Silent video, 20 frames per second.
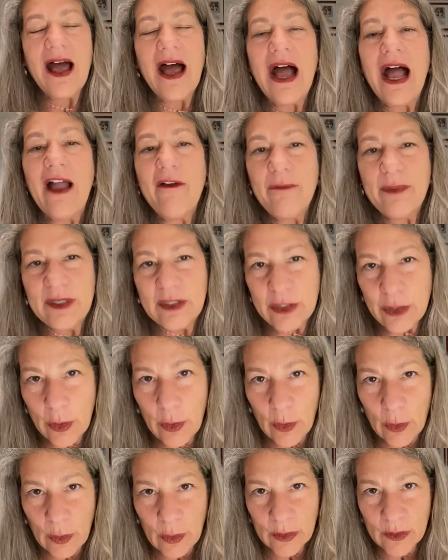I've been
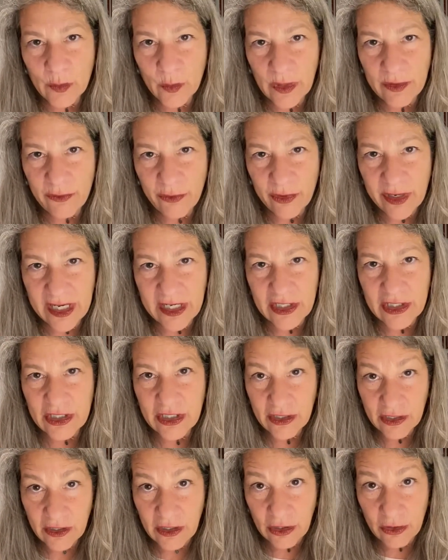told we've reached
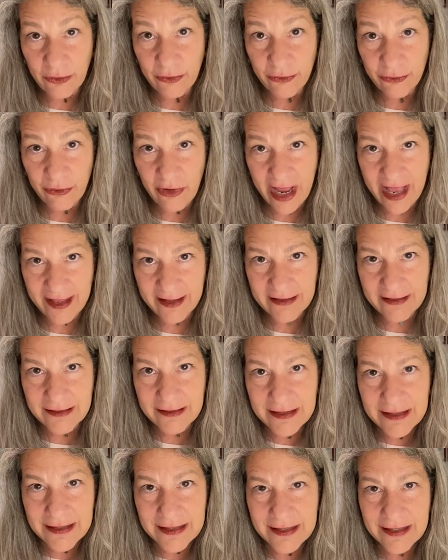new
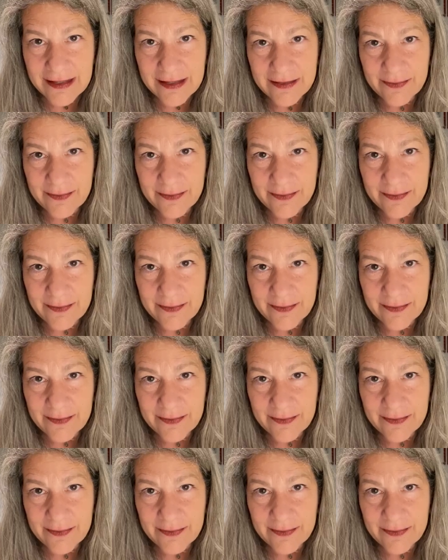friends